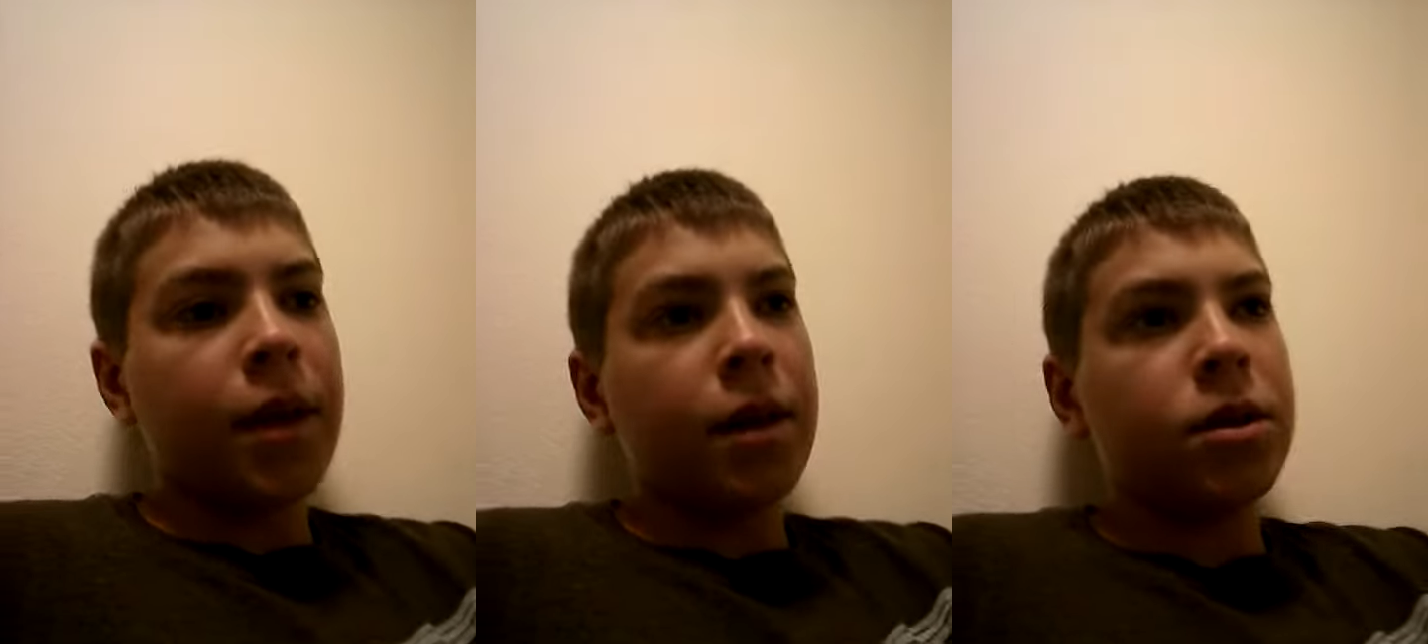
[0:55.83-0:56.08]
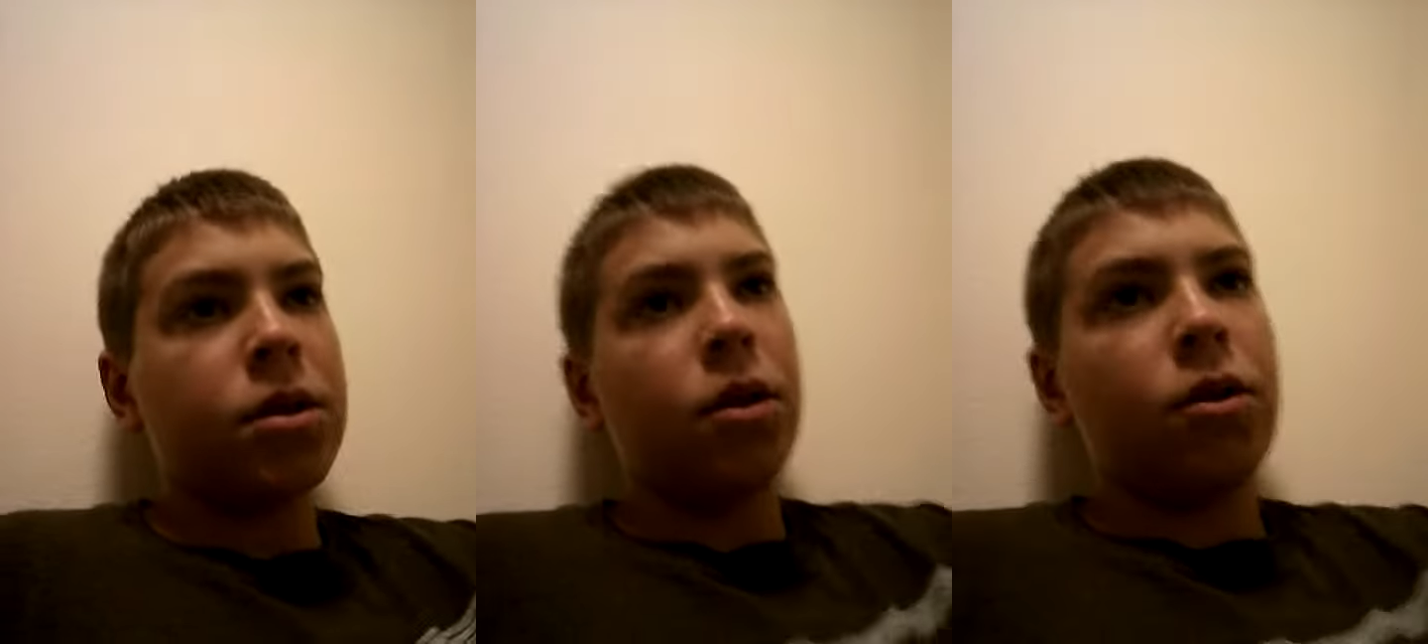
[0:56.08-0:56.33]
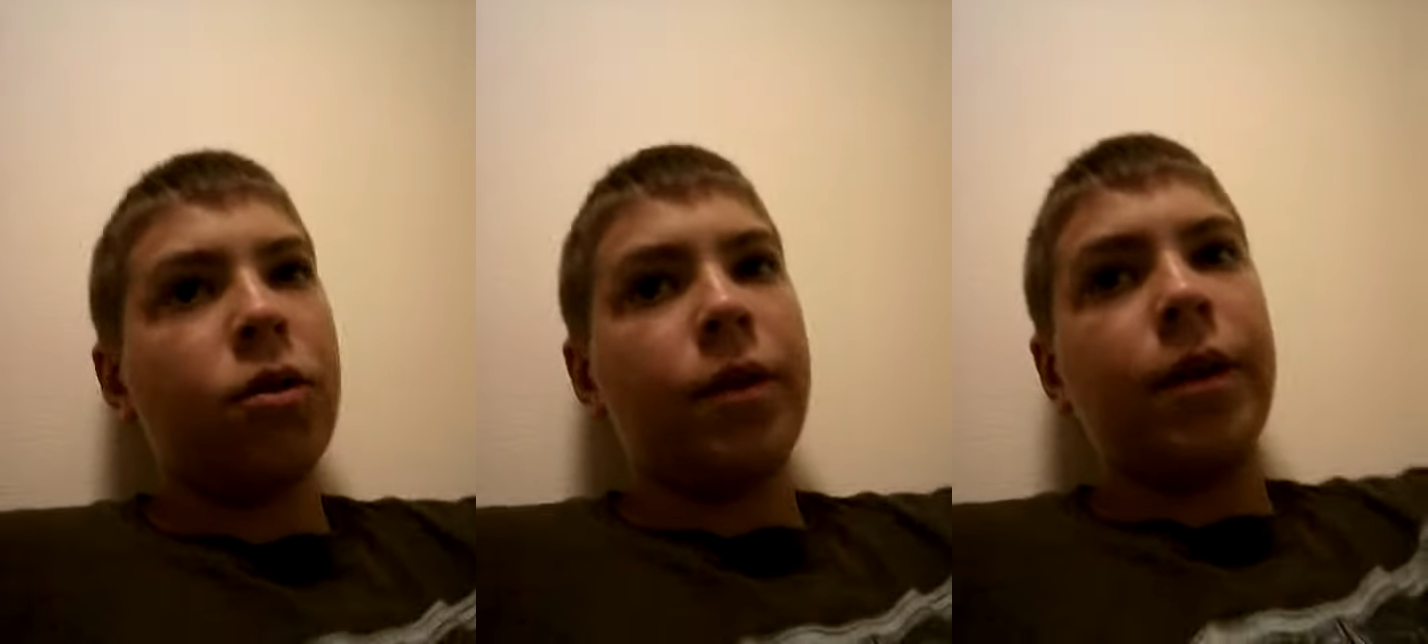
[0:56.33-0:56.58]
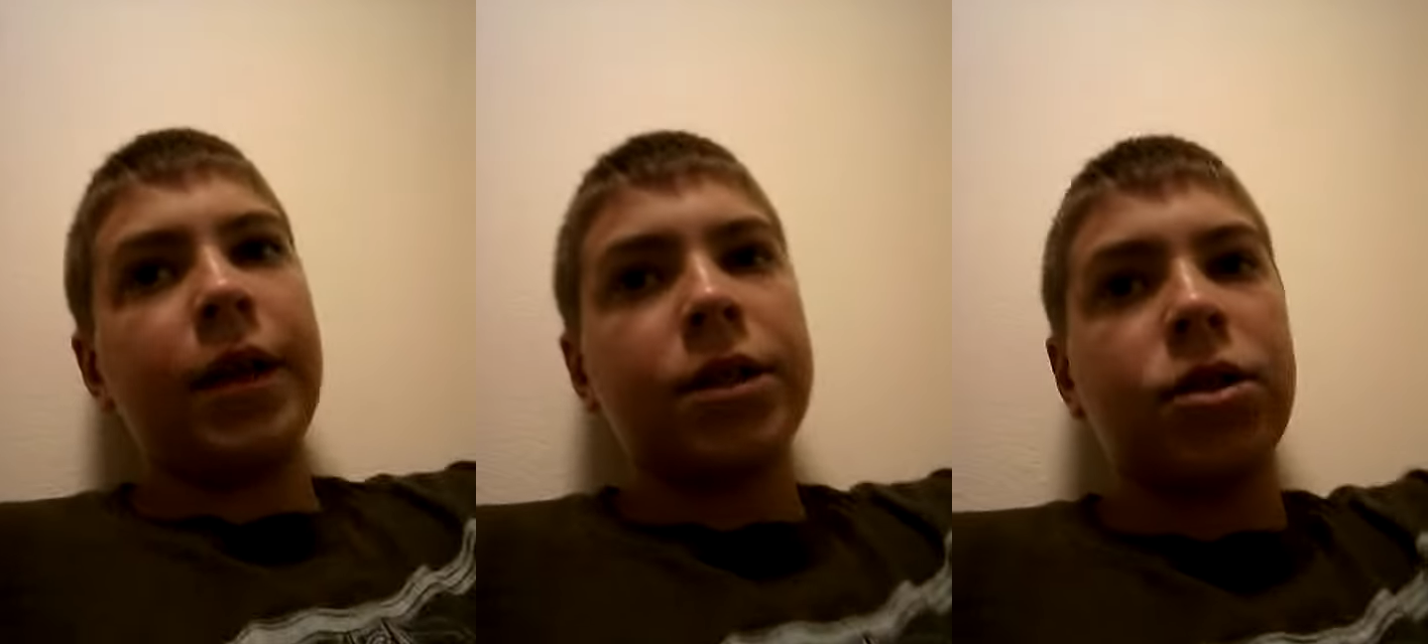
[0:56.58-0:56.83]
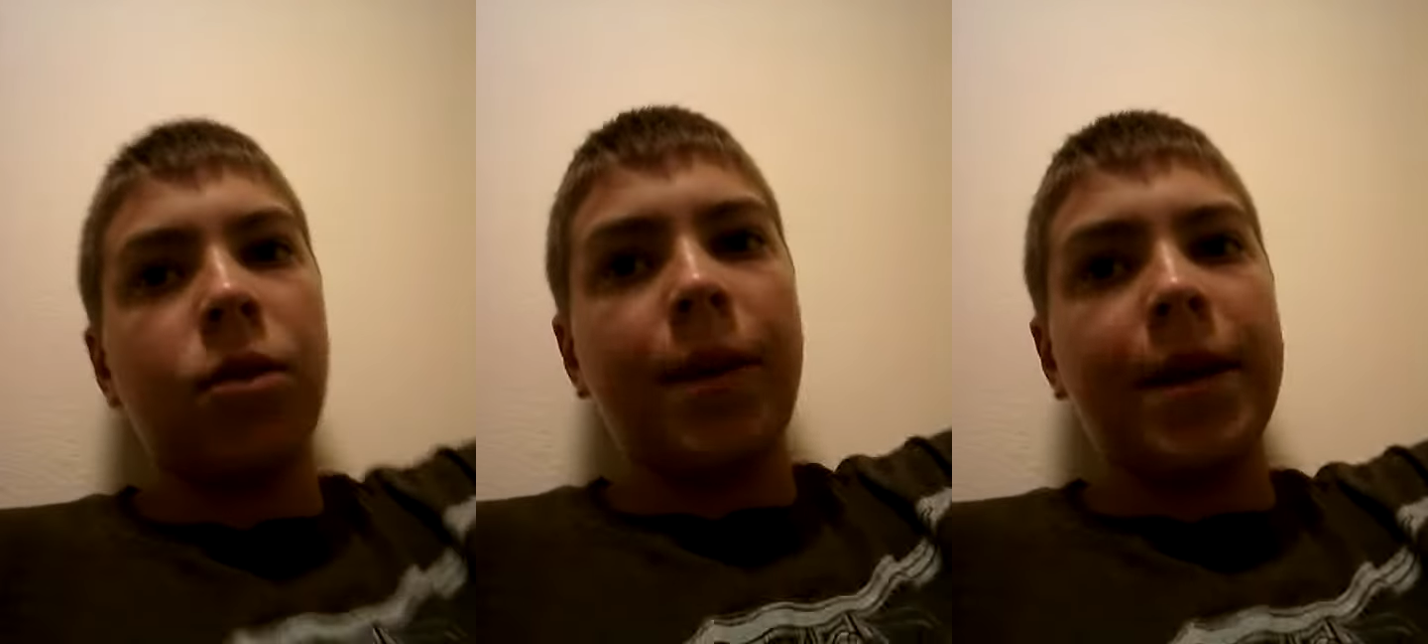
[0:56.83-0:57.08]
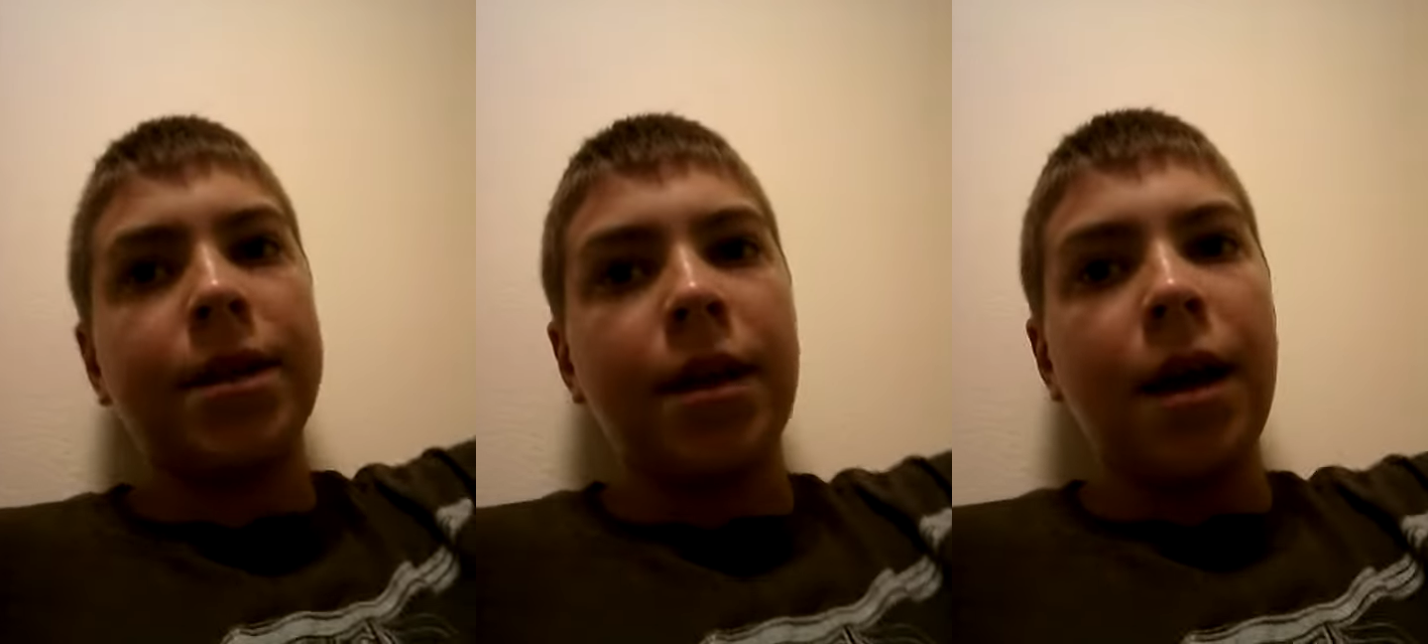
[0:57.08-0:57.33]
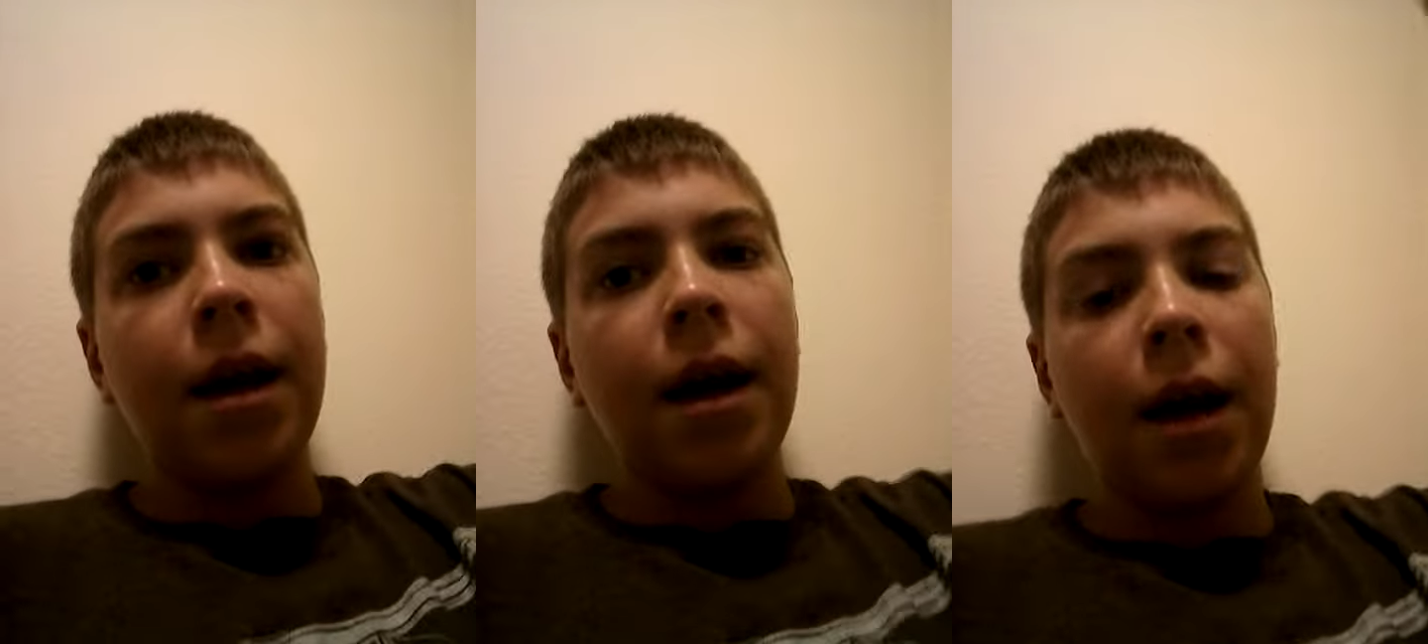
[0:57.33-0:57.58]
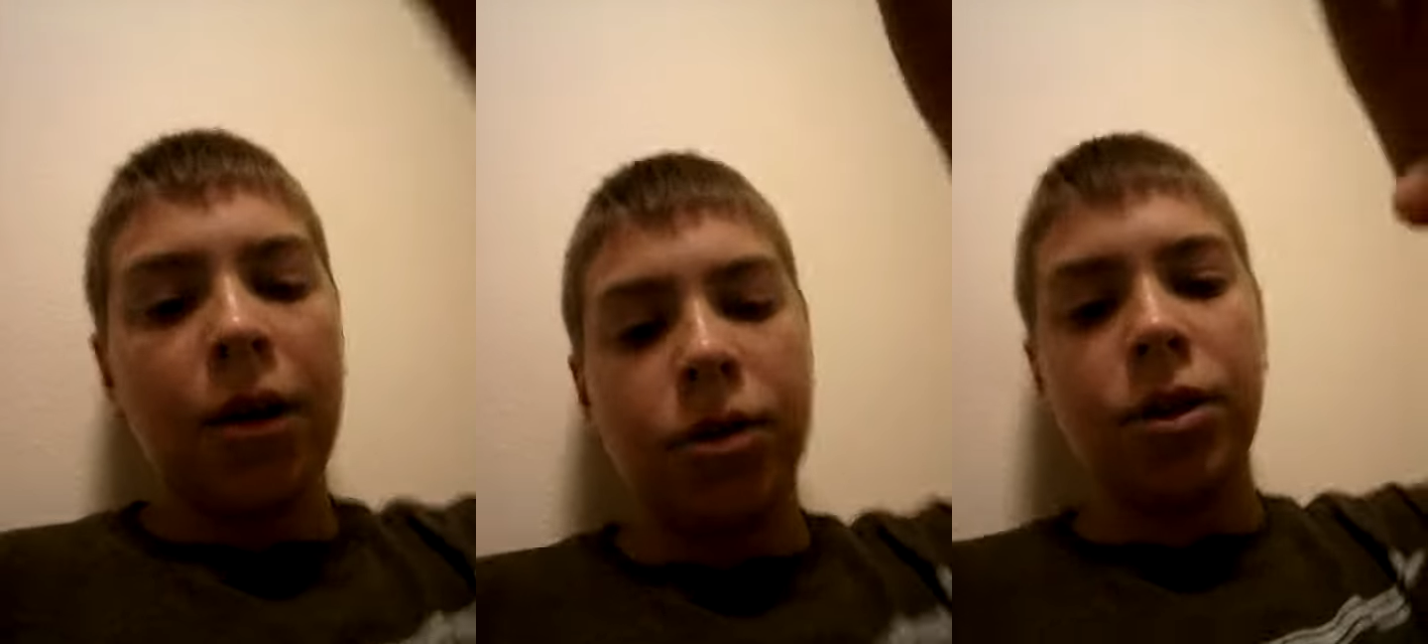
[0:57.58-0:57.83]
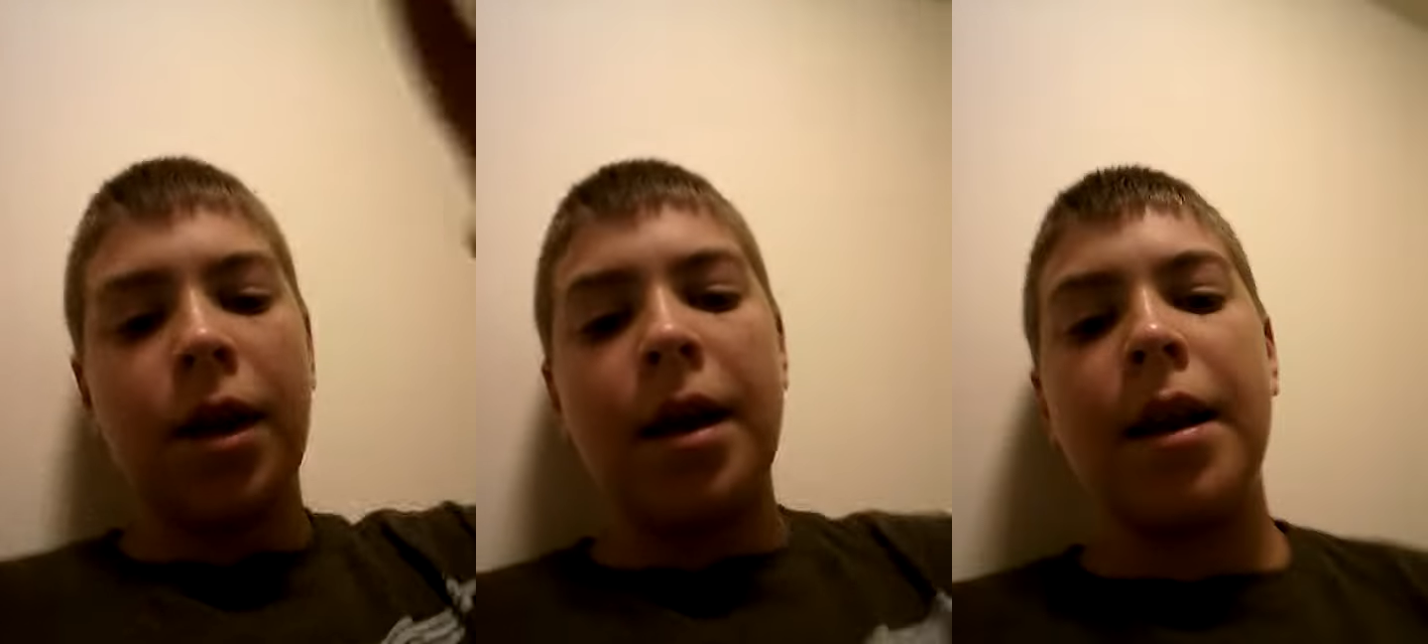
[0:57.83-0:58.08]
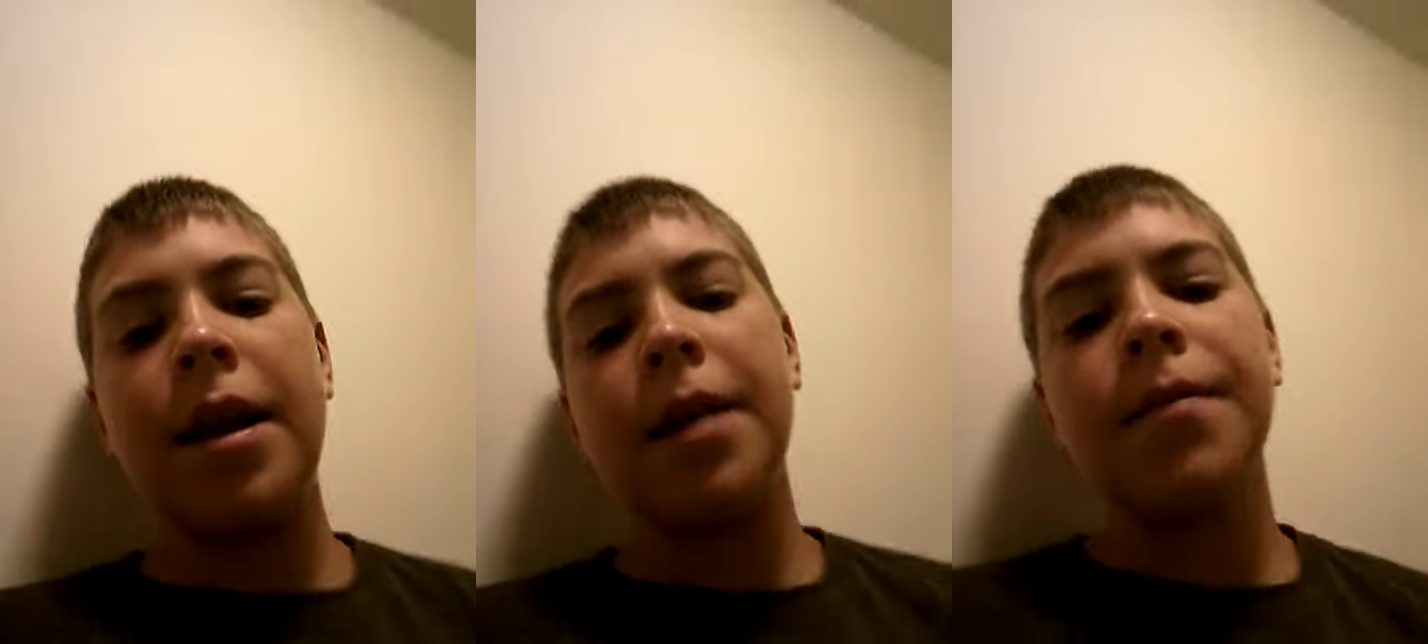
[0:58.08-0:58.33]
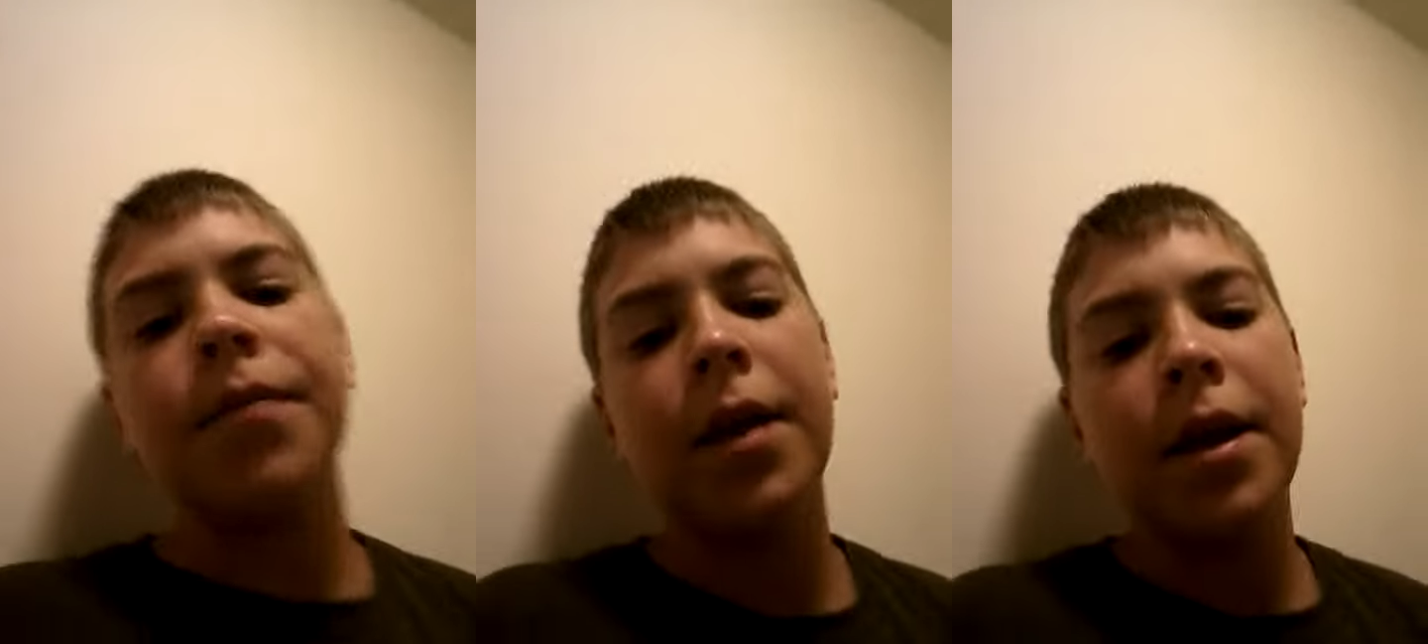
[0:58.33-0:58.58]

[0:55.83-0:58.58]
so in the next two weeks, I'll start editing.